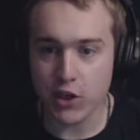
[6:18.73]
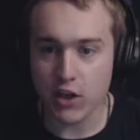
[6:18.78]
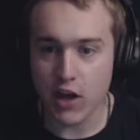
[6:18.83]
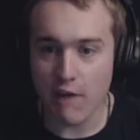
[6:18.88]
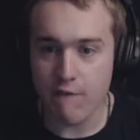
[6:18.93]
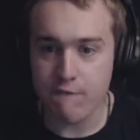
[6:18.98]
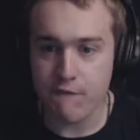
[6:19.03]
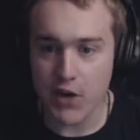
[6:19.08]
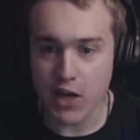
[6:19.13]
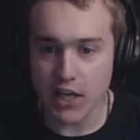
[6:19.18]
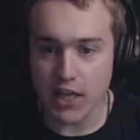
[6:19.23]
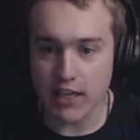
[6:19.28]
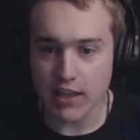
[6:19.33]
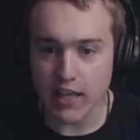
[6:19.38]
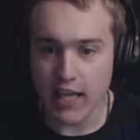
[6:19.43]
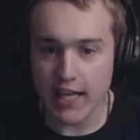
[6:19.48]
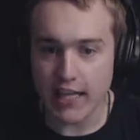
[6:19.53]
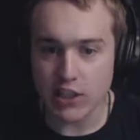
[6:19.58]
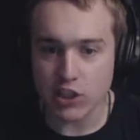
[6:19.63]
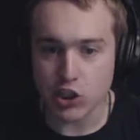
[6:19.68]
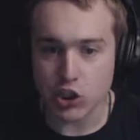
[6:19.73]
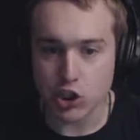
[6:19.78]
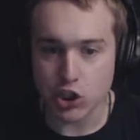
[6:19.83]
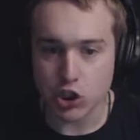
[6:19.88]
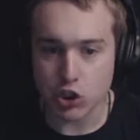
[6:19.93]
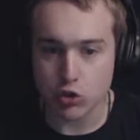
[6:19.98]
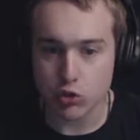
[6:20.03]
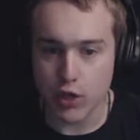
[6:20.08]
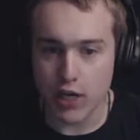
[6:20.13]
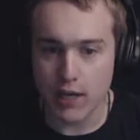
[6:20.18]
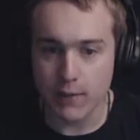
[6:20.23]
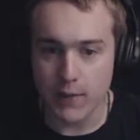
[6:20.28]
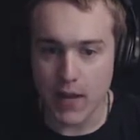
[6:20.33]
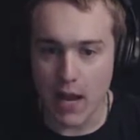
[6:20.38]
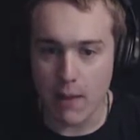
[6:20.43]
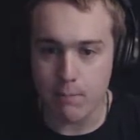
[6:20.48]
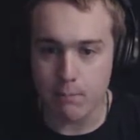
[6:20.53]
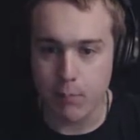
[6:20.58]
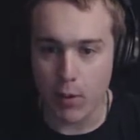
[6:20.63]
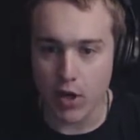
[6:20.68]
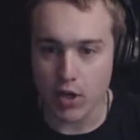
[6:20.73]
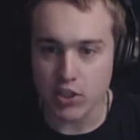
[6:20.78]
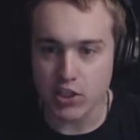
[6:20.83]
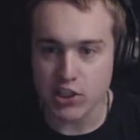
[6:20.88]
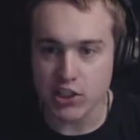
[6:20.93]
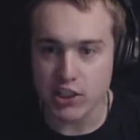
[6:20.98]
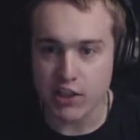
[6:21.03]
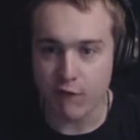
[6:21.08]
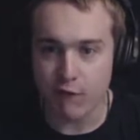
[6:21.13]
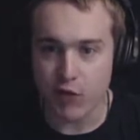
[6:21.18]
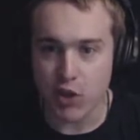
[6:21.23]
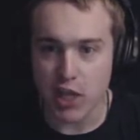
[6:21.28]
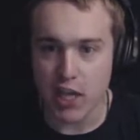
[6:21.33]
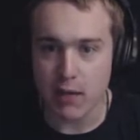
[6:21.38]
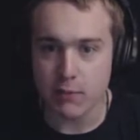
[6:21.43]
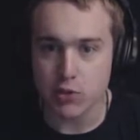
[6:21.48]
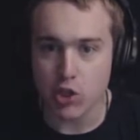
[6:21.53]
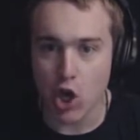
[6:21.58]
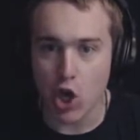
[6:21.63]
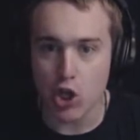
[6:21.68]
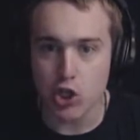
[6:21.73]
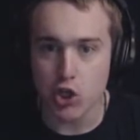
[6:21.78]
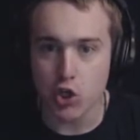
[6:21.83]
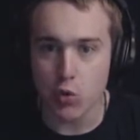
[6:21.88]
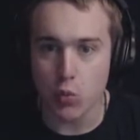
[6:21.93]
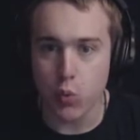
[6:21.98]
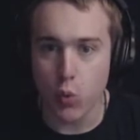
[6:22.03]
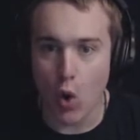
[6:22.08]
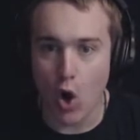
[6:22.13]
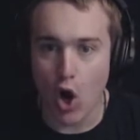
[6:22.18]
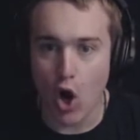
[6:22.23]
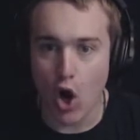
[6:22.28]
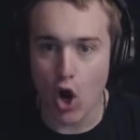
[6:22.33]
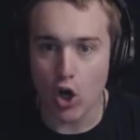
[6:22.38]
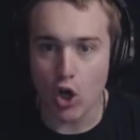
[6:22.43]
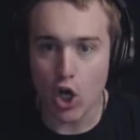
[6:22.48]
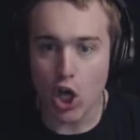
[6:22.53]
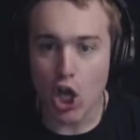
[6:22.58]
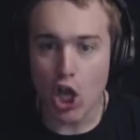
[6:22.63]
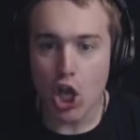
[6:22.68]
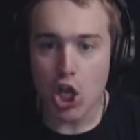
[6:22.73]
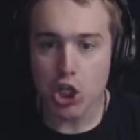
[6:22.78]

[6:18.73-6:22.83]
a fucking lady just screamed and burst into flames on your wall,